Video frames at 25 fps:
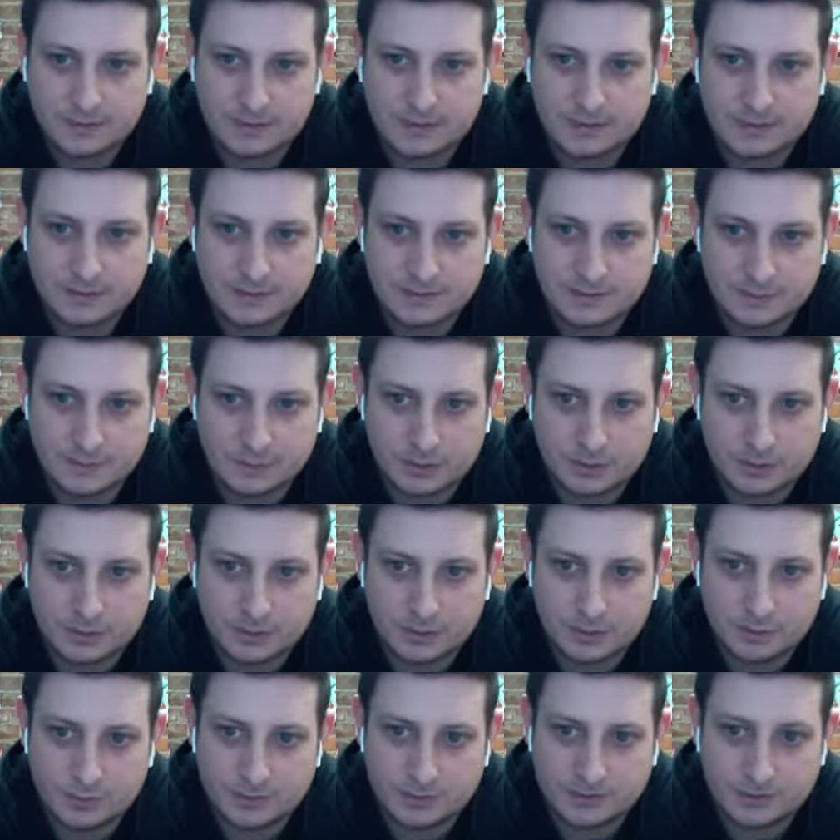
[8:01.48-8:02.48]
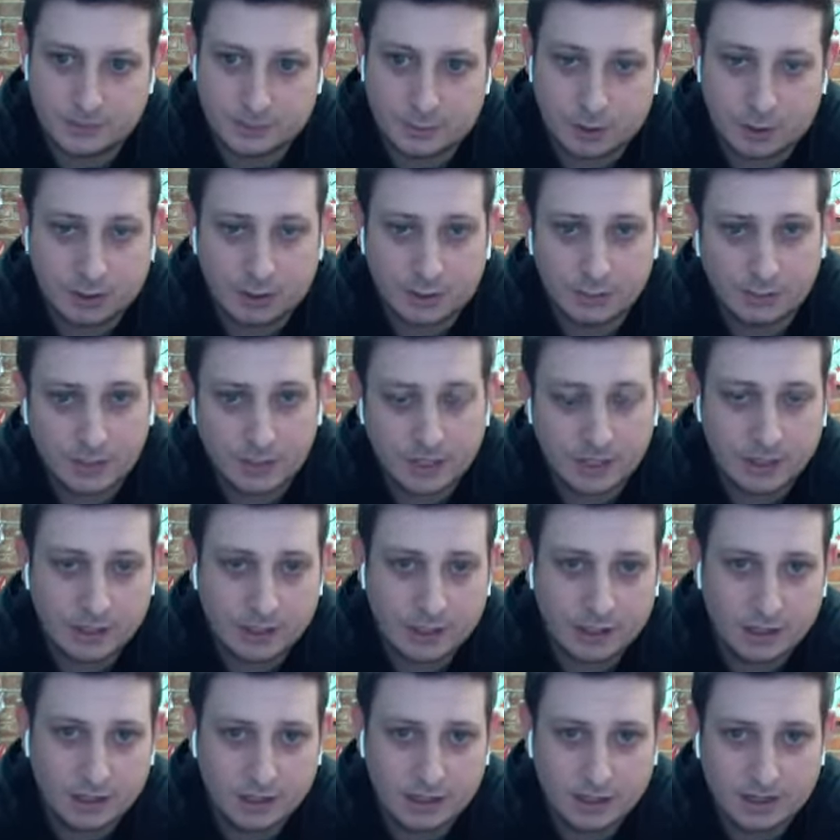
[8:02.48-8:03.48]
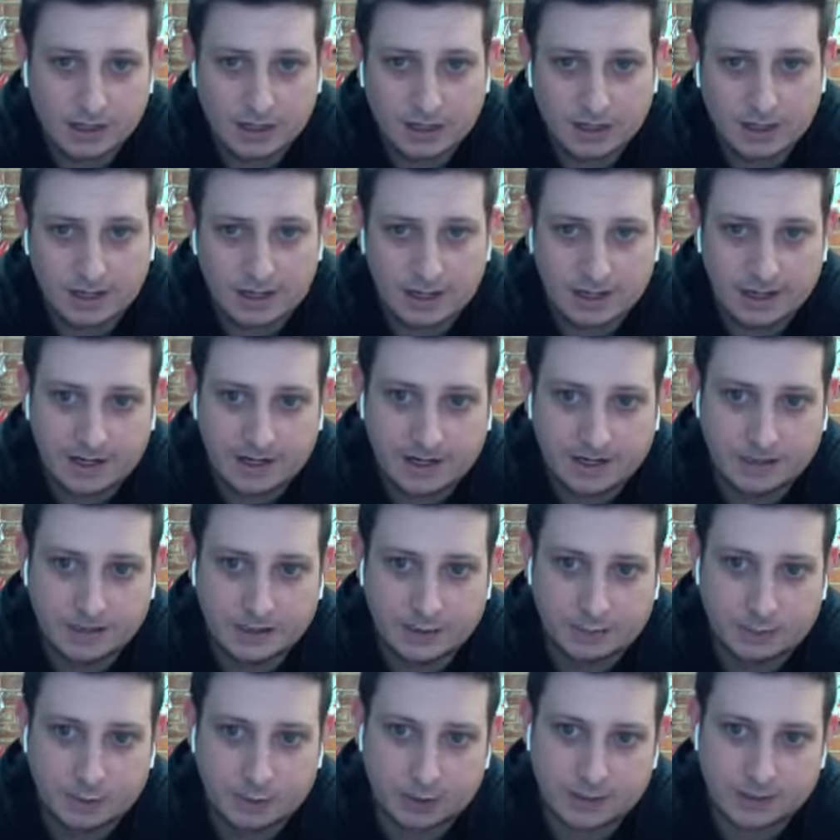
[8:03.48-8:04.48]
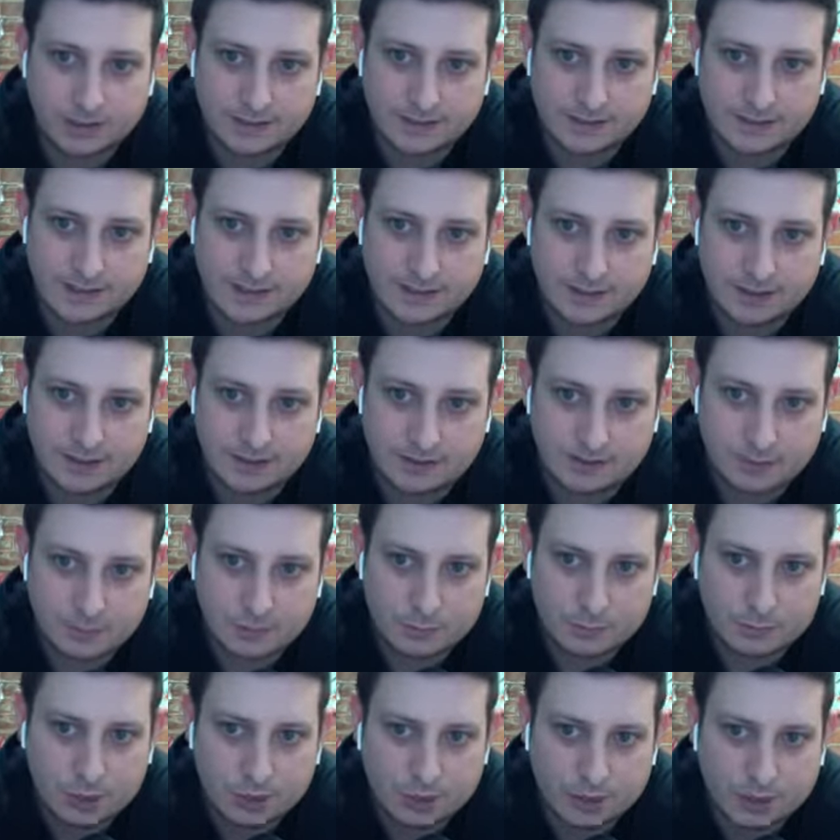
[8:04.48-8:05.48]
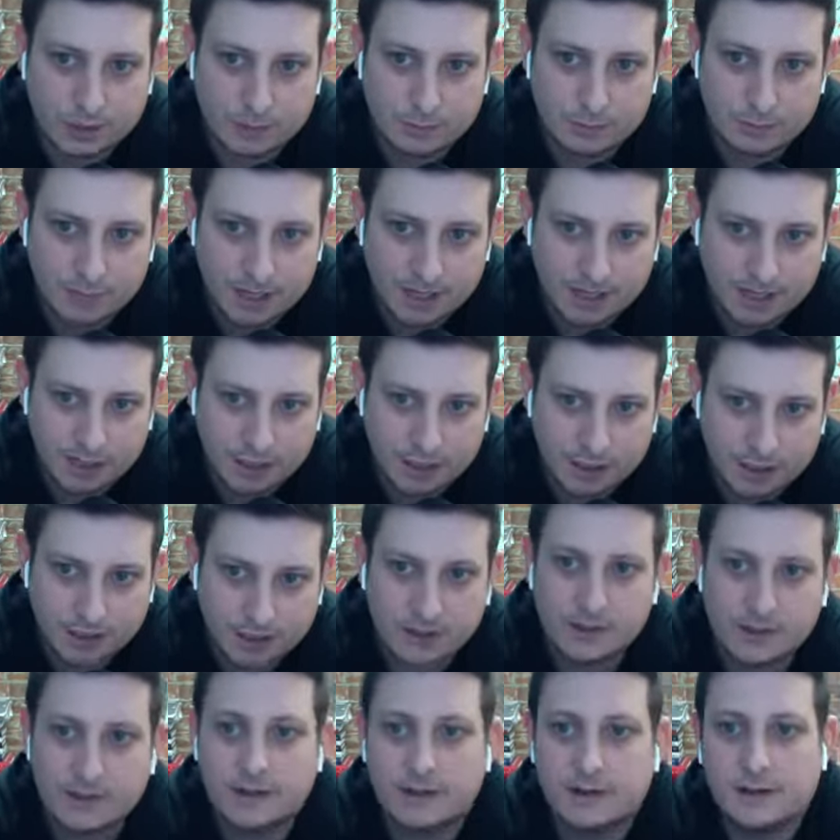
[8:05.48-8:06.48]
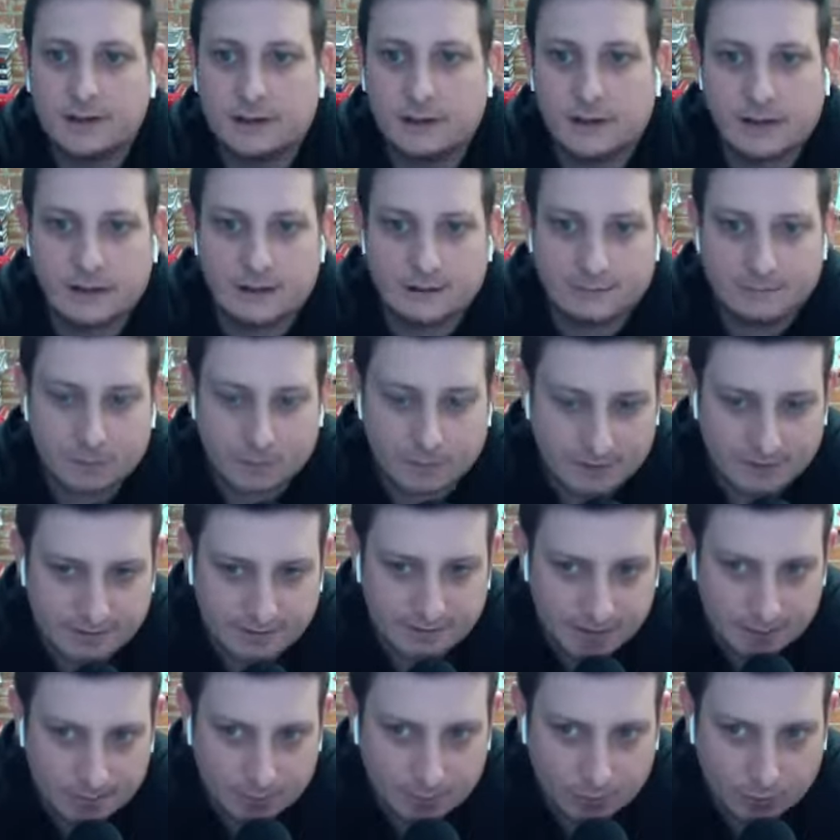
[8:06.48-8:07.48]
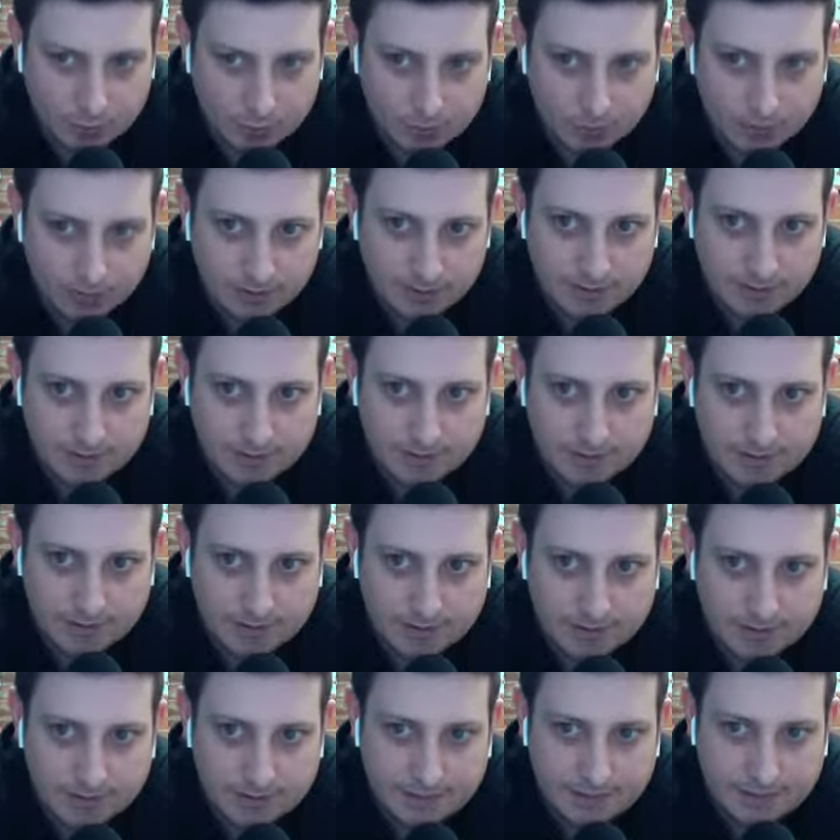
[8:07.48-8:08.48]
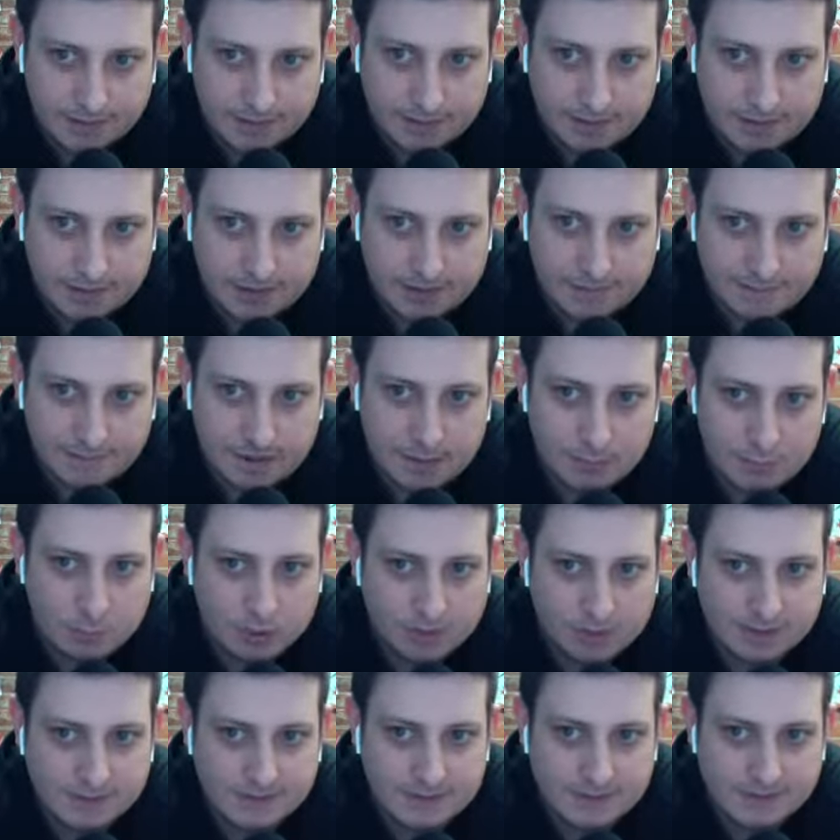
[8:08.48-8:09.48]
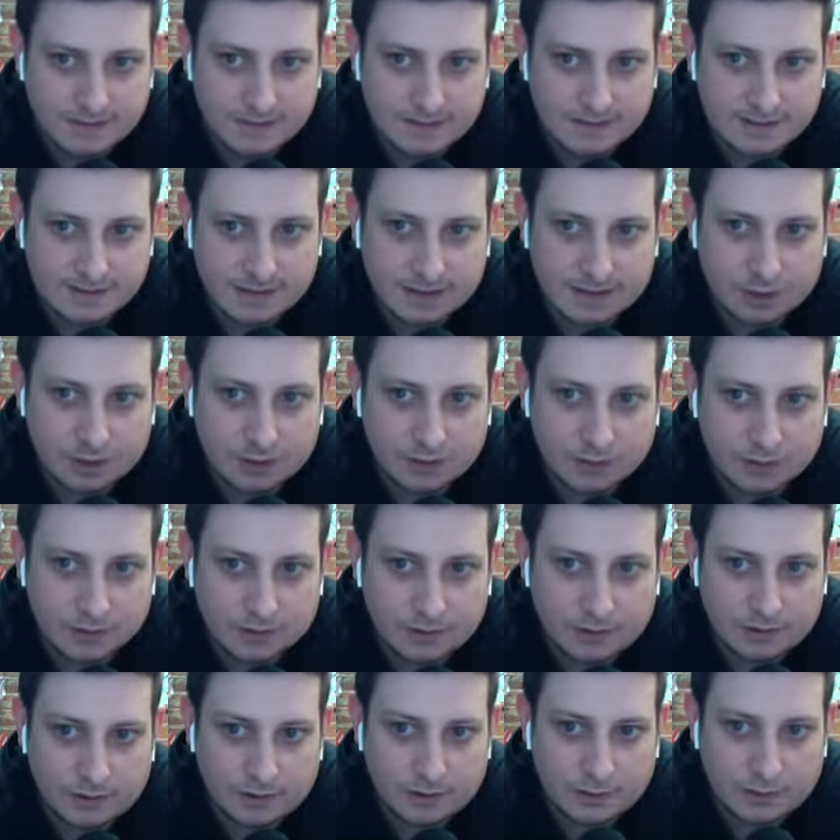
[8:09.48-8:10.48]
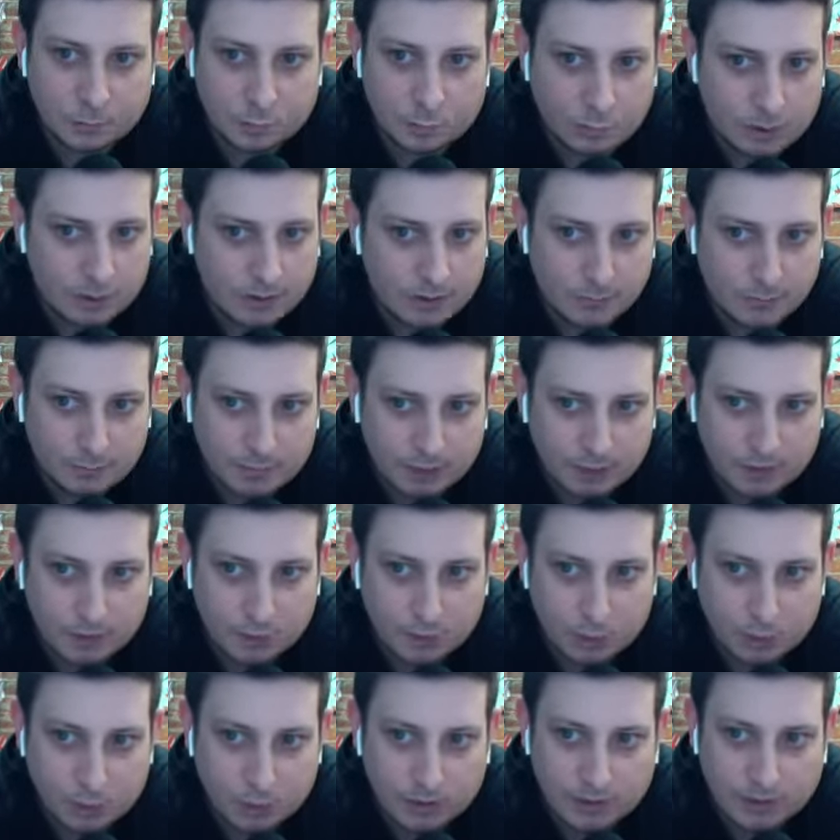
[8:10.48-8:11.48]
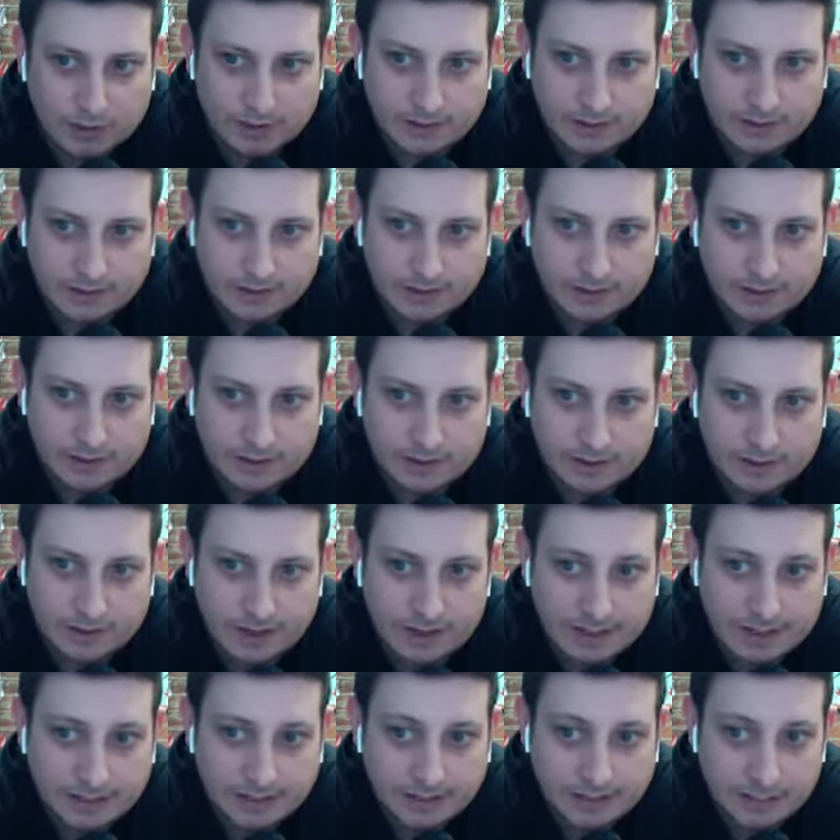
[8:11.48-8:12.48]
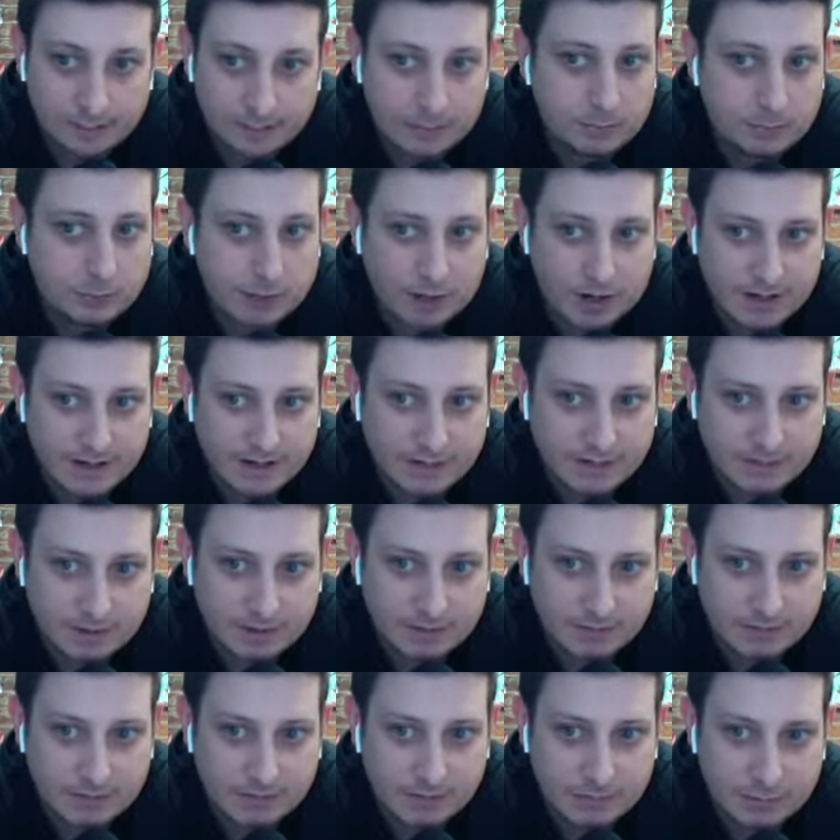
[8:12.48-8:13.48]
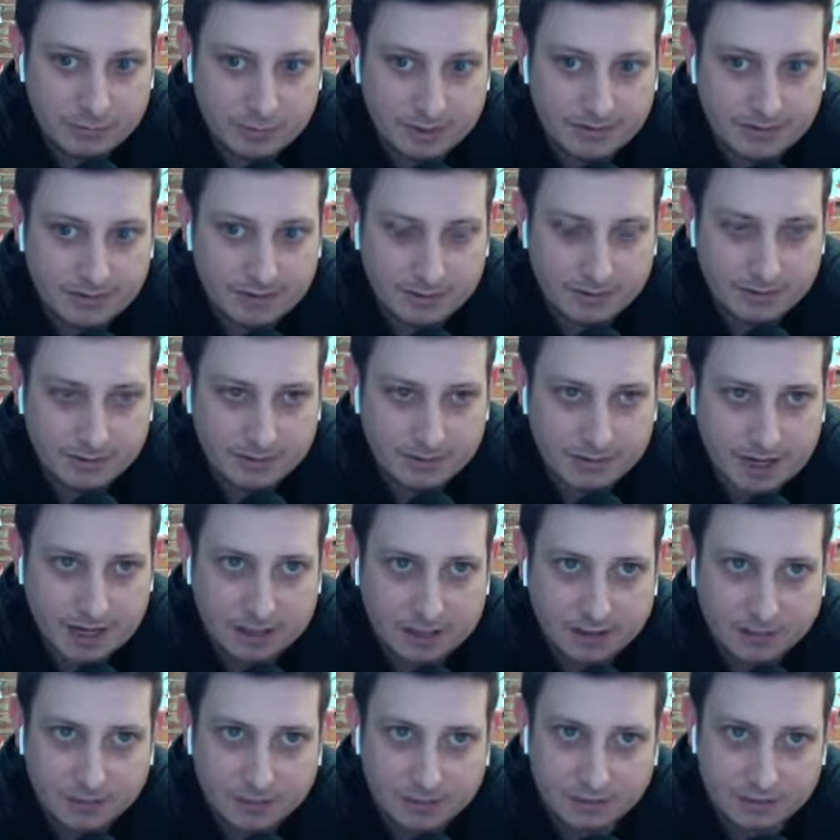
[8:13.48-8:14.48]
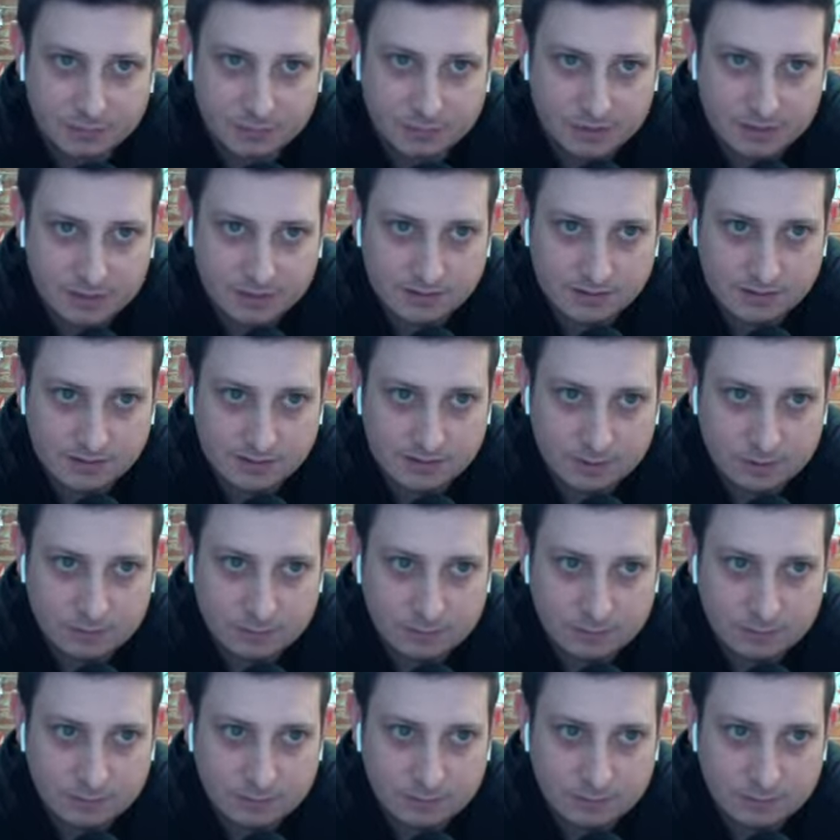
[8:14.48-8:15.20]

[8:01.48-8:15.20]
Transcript: someone who is a market maker and a market taker so a market maker uh, for example if i'm willing to sell one Bitcoin uh, at a limit price of three thousand dollars, which is you know